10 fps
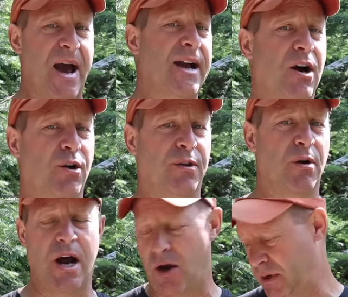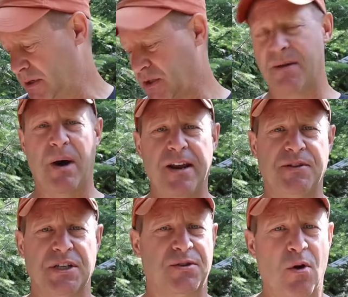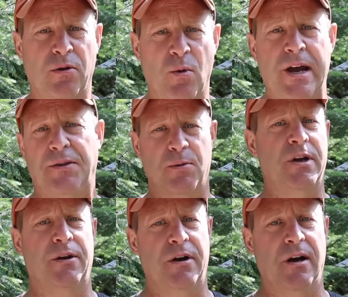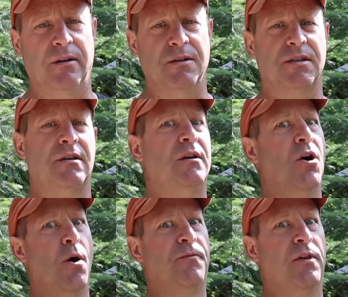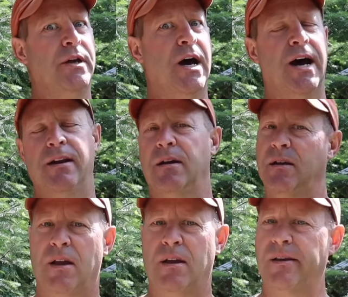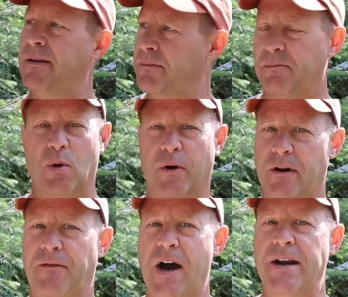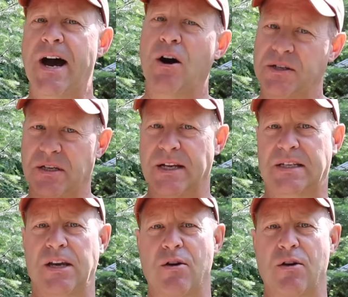back out of the ground, so I might have just thrown away $300. Hopefully not. But we're going to find out, so let's get